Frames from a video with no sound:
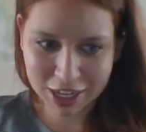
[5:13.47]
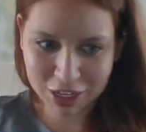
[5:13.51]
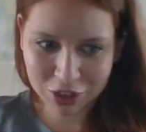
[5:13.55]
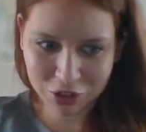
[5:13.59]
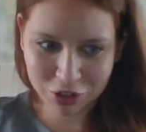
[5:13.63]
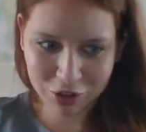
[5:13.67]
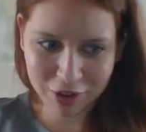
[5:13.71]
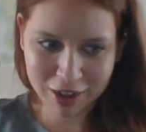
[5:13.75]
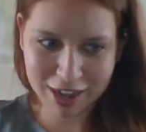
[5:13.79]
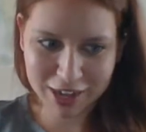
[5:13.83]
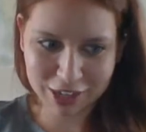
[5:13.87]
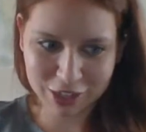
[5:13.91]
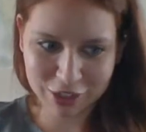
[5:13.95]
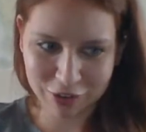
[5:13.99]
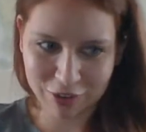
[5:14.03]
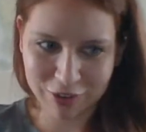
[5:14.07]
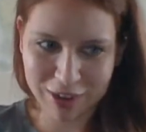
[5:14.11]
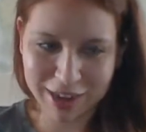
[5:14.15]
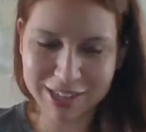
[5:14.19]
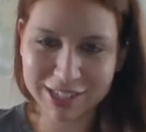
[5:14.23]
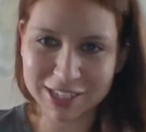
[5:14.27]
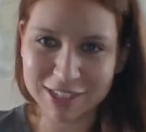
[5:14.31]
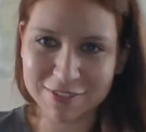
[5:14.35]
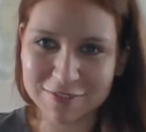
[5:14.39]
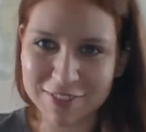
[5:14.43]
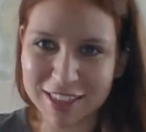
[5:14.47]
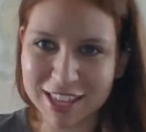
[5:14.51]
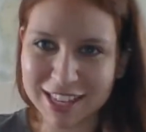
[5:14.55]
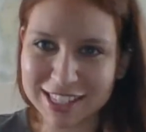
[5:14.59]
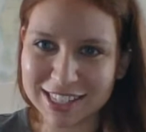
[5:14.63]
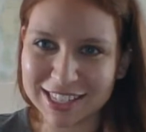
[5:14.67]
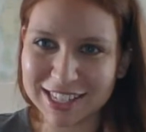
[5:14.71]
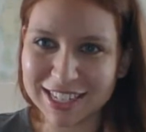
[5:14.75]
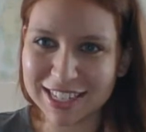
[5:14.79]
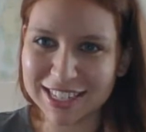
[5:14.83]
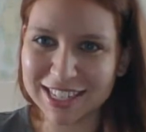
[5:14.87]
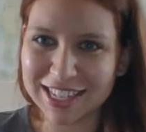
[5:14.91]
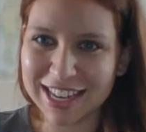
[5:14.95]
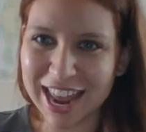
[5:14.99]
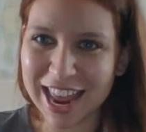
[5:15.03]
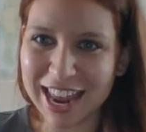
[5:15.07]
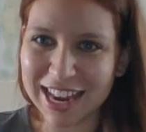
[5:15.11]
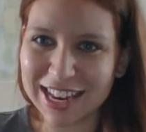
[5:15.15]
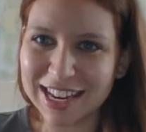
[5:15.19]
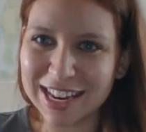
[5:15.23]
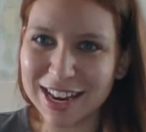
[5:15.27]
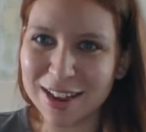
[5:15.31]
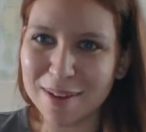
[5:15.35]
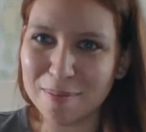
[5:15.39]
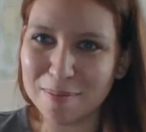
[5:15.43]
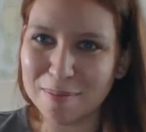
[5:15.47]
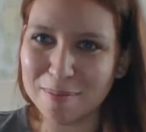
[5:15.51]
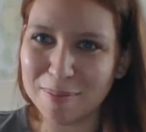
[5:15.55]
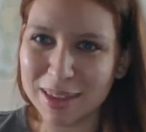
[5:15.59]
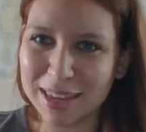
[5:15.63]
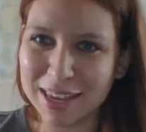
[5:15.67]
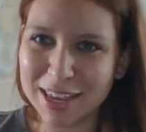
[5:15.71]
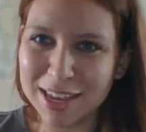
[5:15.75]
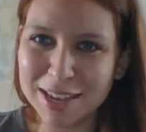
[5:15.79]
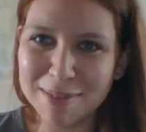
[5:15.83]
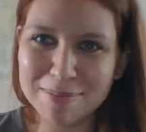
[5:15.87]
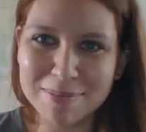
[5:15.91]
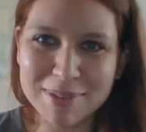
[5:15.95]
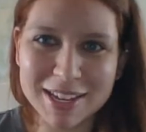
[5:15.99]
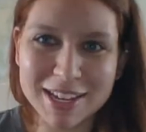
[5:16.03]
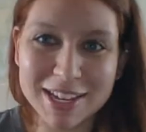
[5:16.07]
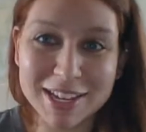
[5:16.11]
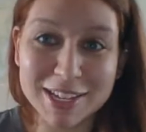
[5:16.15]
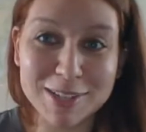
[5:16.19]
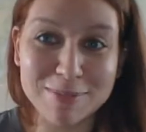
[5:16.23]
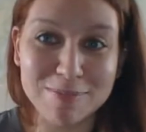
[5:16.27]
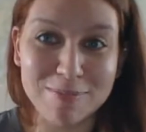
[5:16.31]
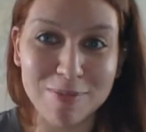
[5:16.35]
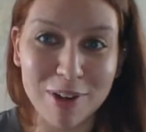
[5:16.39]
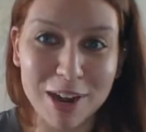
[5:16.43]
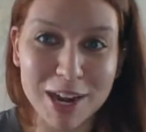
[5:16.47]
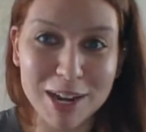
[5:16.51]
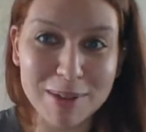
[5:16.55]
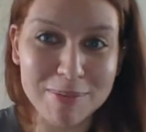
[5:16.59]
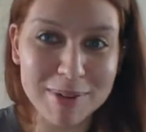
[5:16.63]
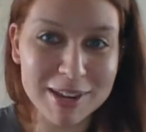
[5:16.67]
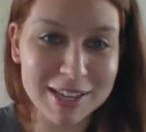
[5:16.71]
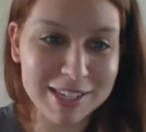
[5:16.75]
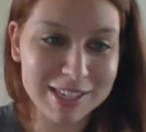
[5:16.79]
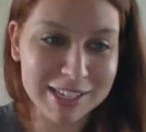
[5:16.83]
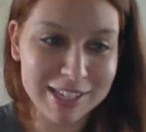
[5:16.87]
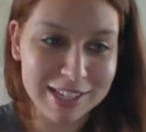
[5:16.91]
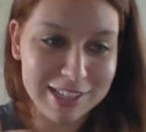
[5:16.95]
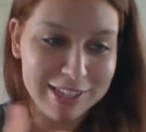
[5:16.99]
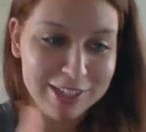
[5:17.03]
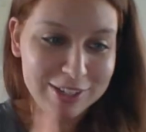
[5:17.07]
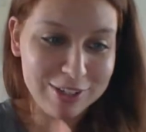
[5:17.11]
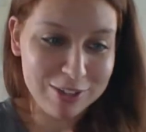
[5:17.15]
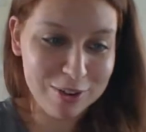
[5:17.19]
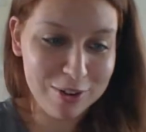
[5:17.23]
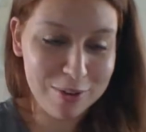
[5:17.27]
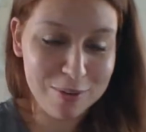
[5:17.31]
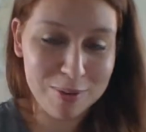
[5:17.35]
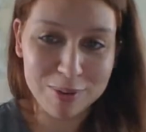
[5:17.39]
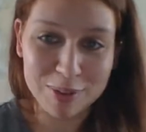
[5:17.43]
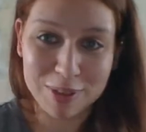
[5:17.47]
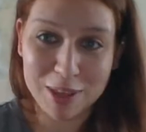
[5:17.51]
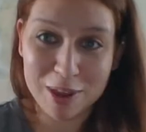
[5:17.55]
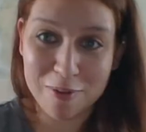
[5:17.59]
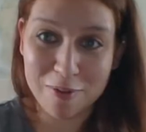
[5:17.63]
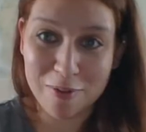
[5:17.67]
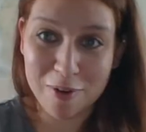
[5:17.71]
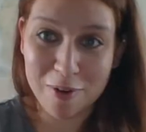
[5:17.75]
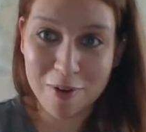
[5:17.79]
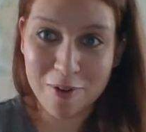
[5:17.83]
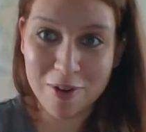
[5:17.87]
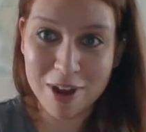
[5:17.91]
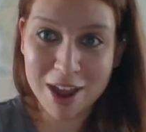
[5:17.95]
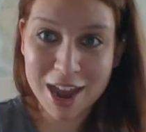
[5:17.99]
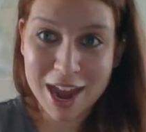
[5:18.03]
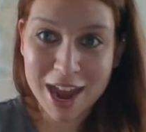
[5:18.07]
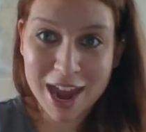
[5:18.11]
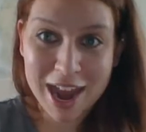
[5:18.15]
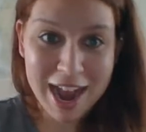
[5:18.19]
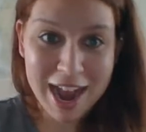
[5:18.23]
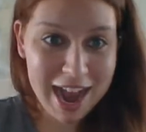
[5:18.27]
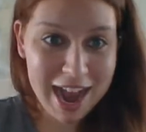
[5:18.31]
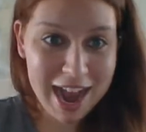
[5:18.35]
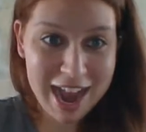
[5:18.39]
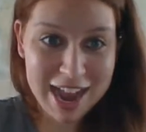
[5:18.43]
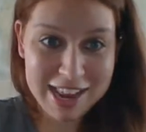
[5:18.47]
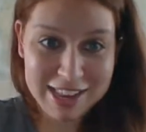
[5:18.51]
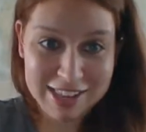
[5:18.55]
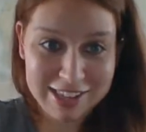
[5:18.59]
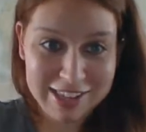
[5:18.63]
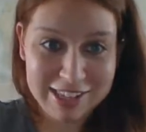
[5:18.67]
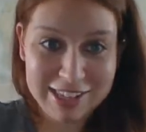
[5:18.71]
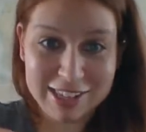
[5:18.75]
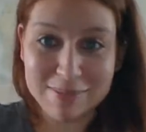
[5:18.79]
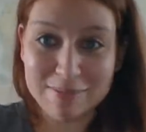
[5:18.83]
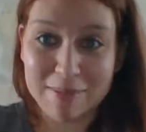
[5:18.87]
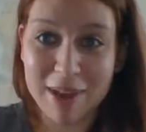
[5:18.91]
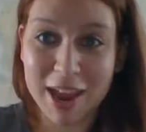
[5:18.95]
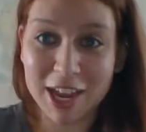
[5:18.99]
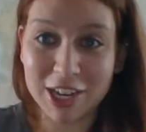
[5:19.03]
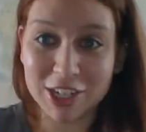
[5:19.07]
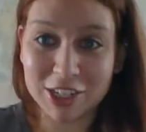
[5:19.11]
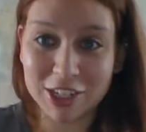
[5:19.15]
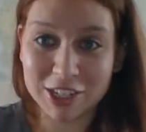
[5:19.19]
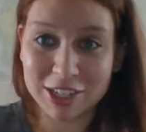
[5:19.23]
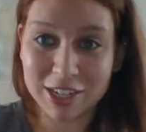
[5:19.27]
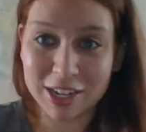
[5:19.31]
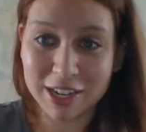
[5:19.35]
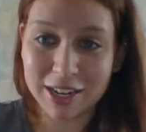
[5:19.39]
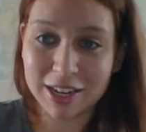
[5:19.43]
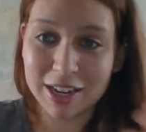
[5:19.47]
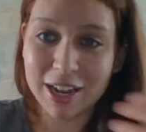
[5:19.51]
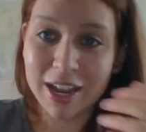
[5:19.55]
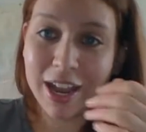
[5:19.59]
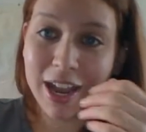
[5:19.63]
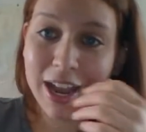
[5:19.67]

transgressive that season ended up being, because Bright basically took what they wrote and smashed it.